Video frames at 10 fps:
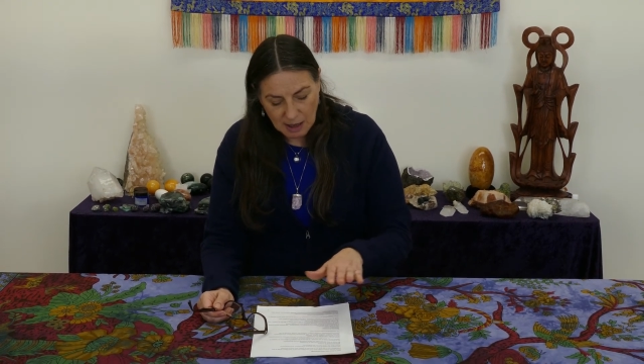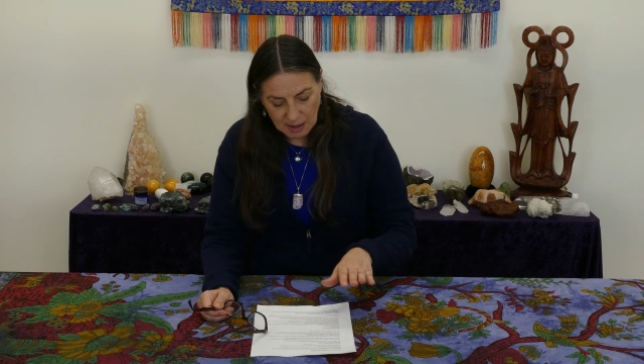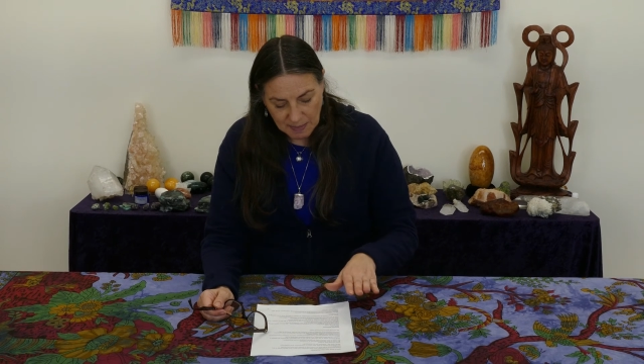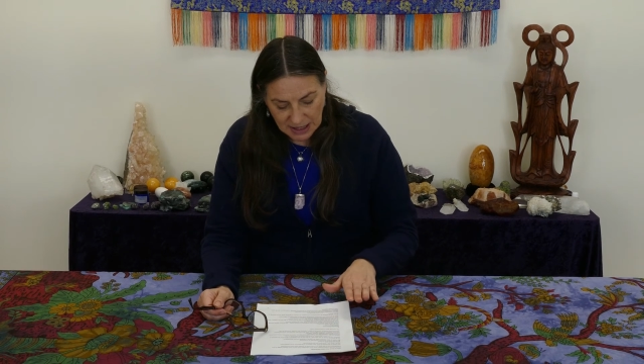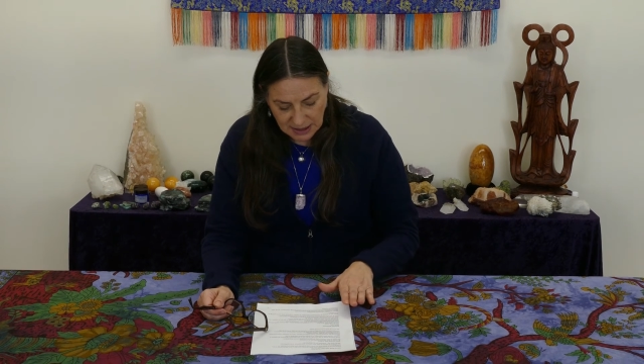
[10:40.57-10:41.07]

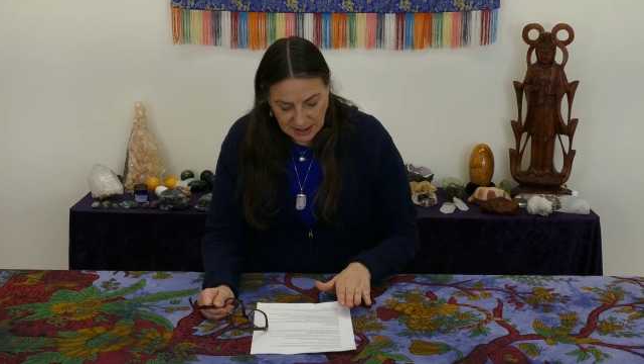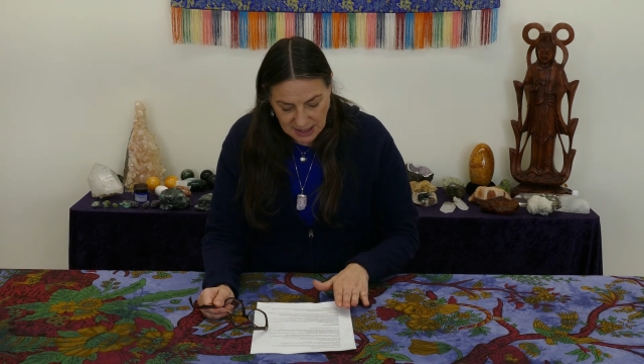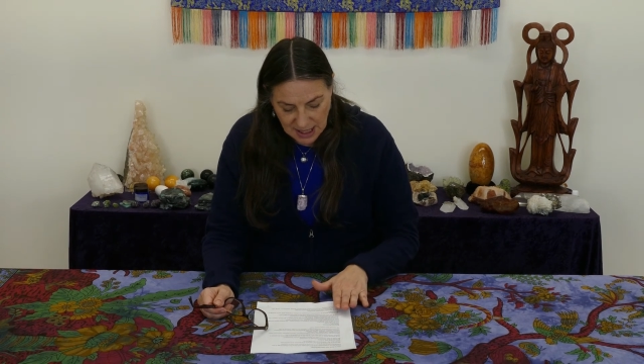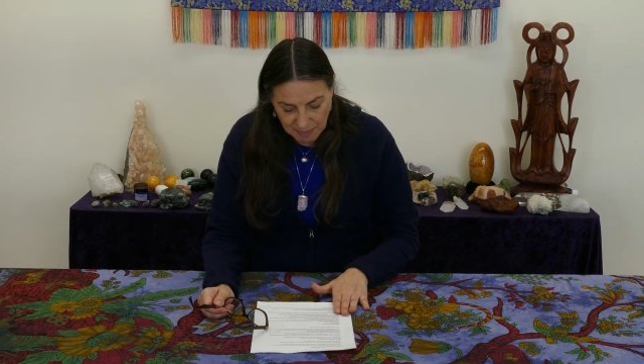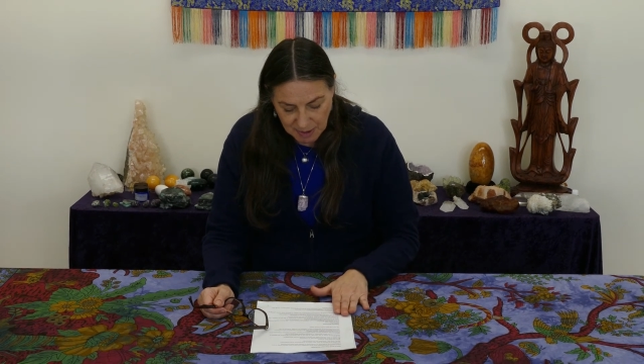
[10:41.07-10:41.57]
In mental
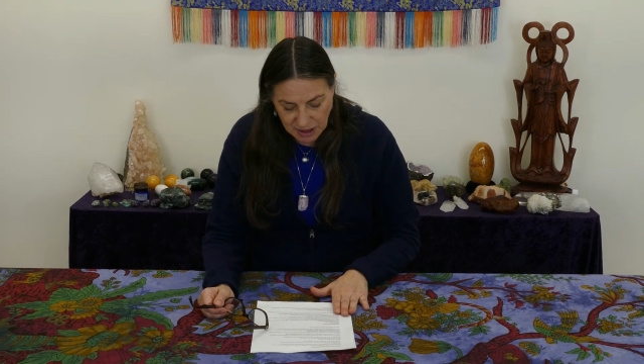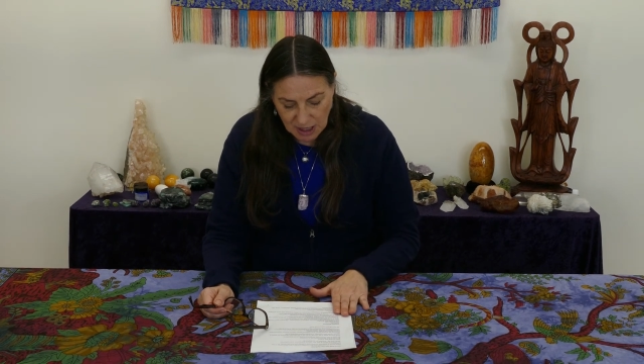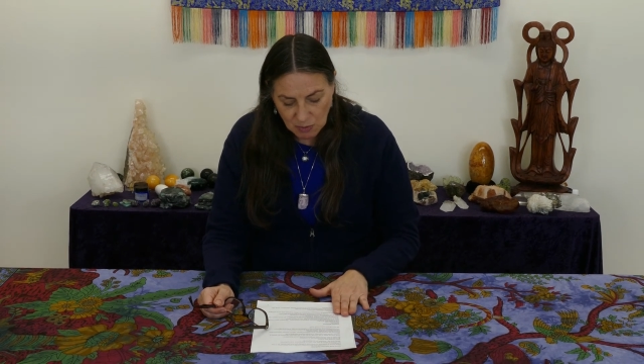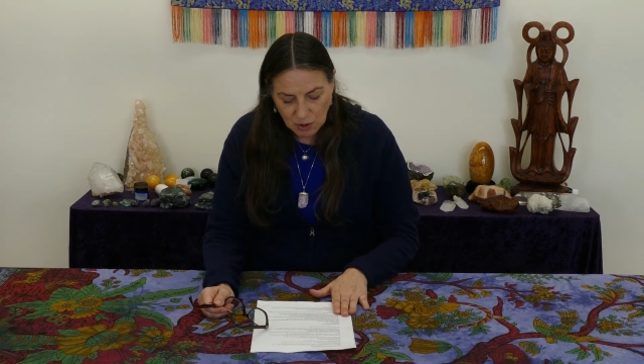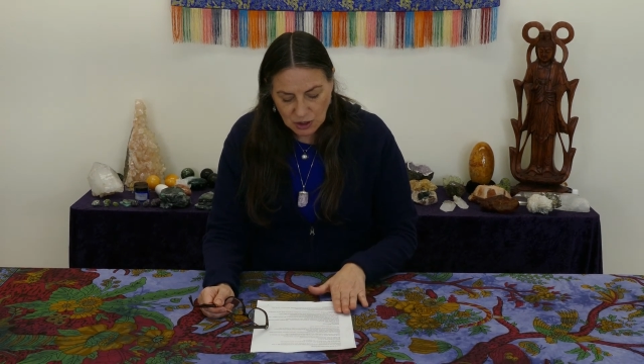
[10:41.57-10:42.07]

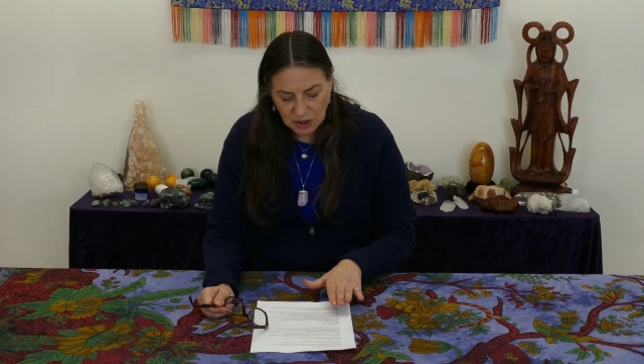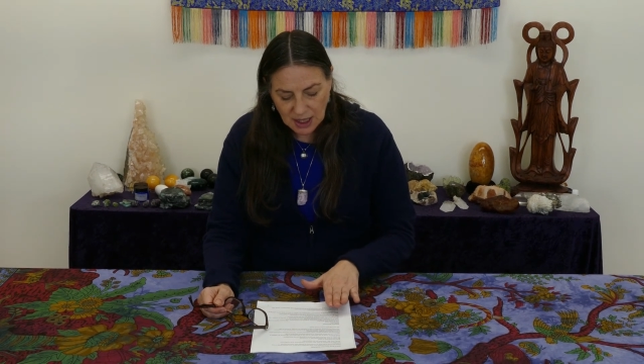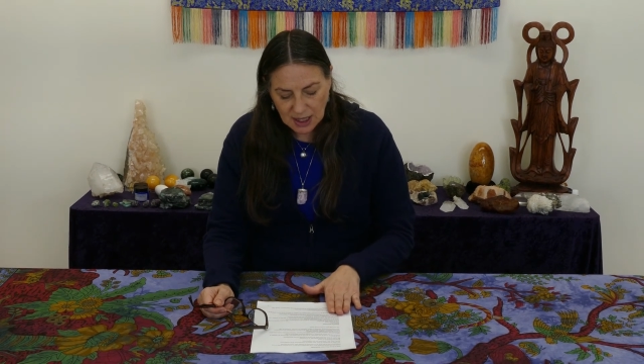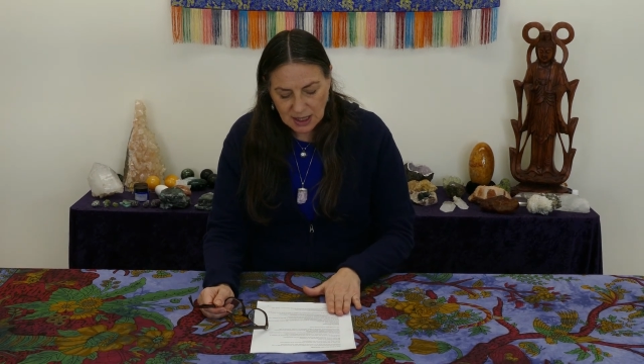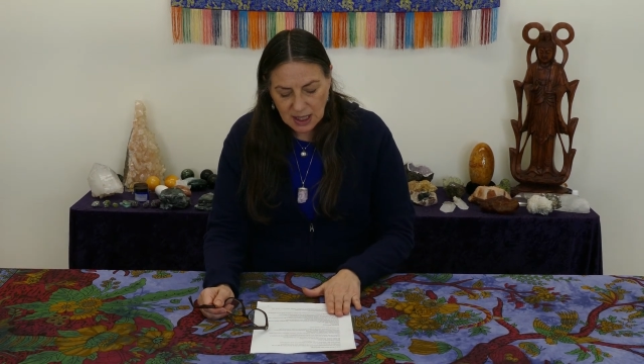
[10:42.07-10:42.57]
telepathy, what you
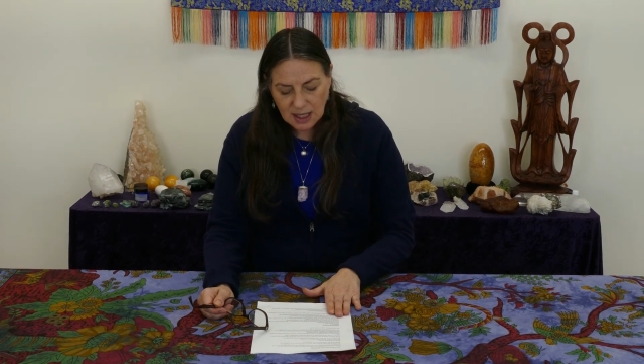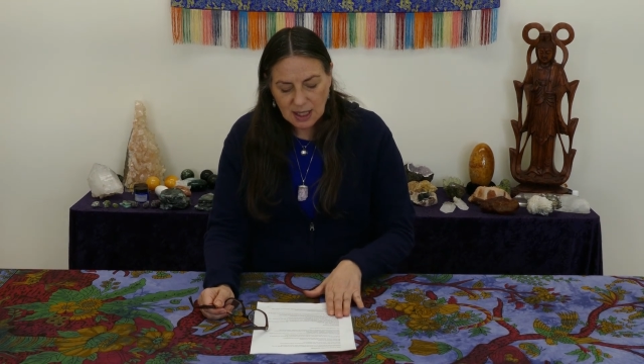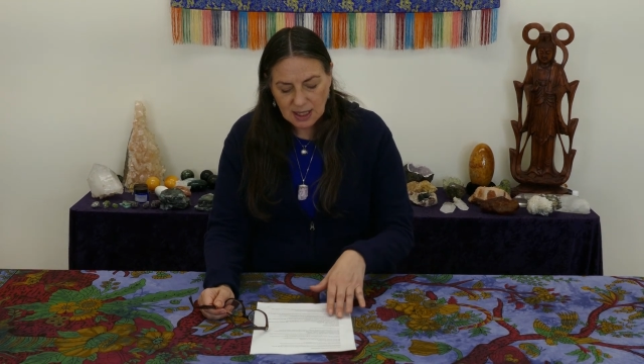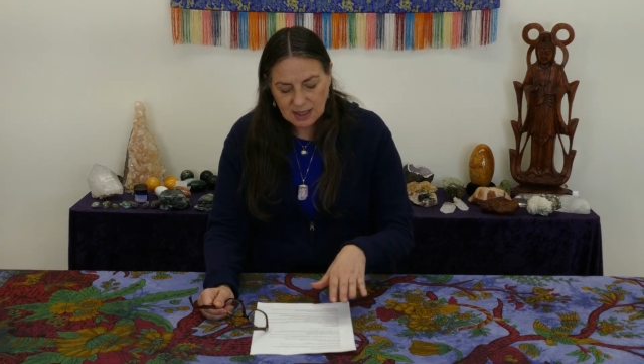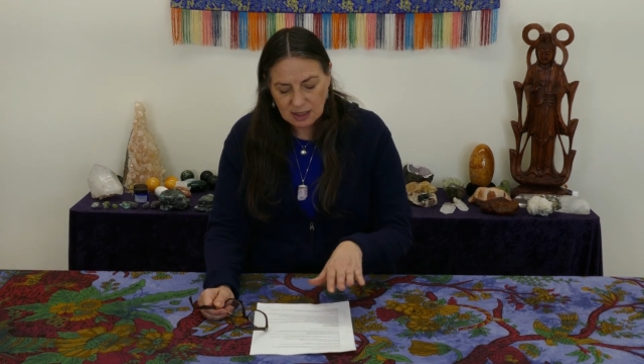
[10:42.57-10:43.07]
get
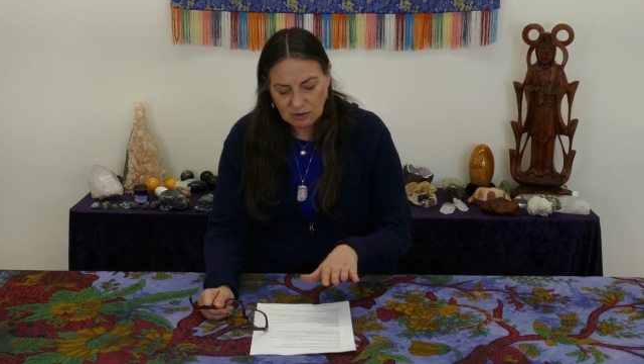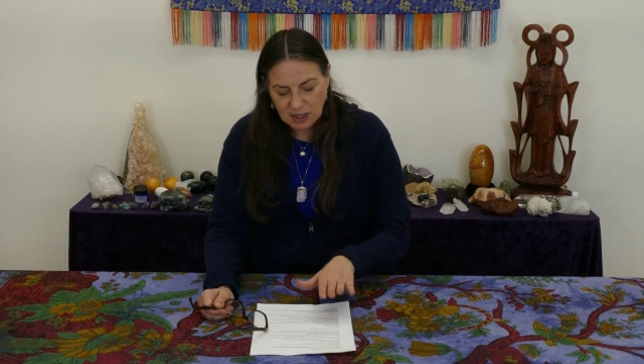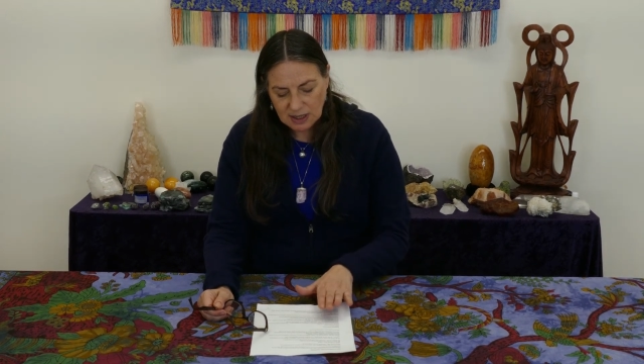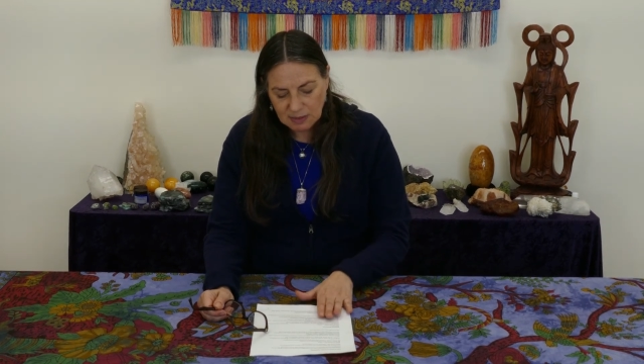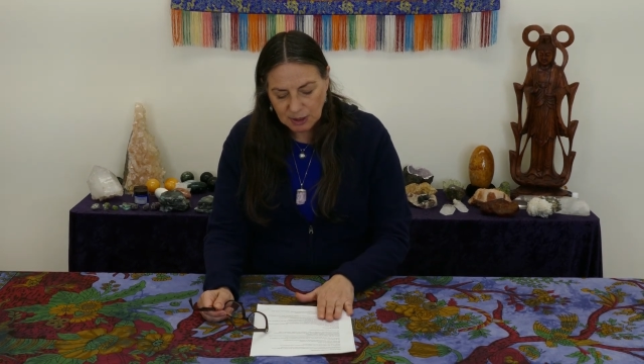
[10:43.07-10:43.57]
is the
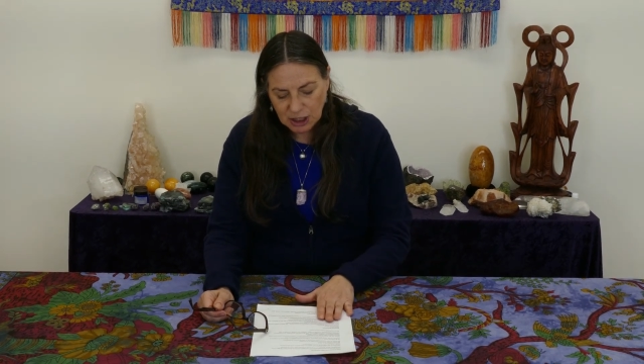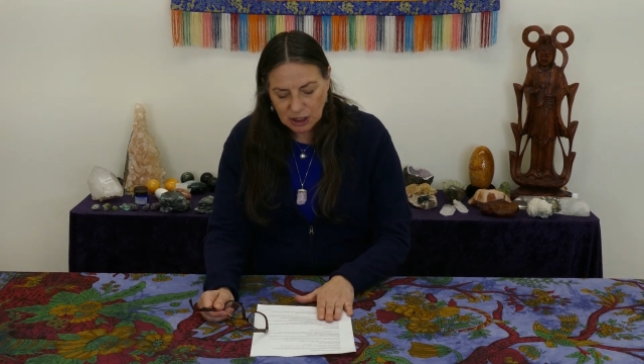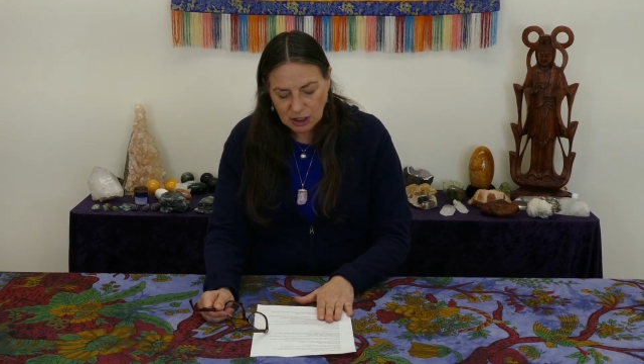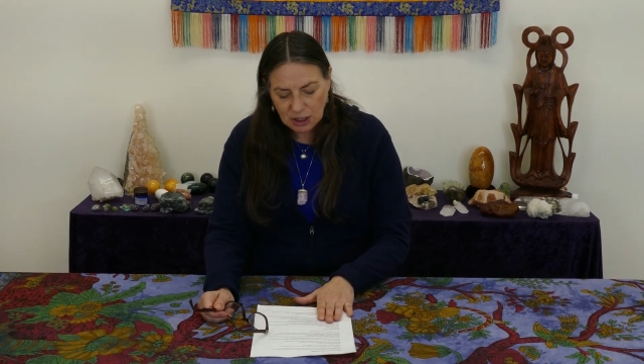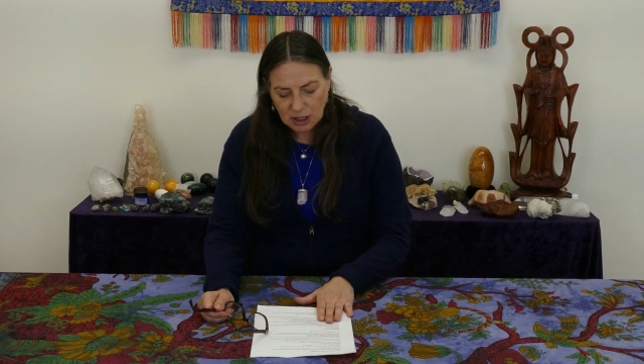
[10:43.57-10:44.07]

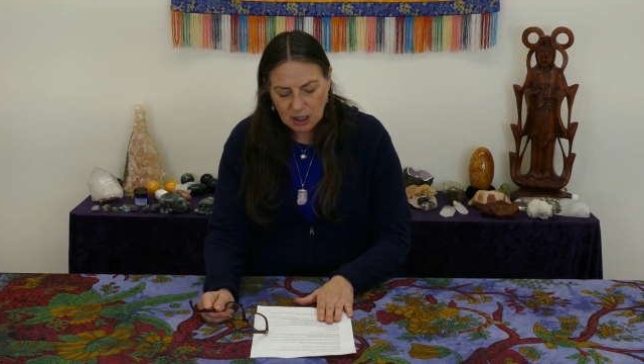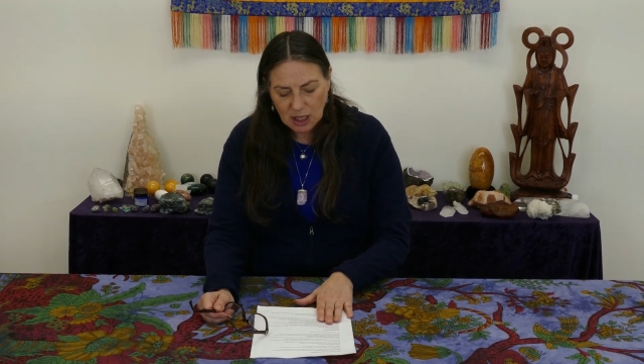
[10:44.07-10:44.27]
transmission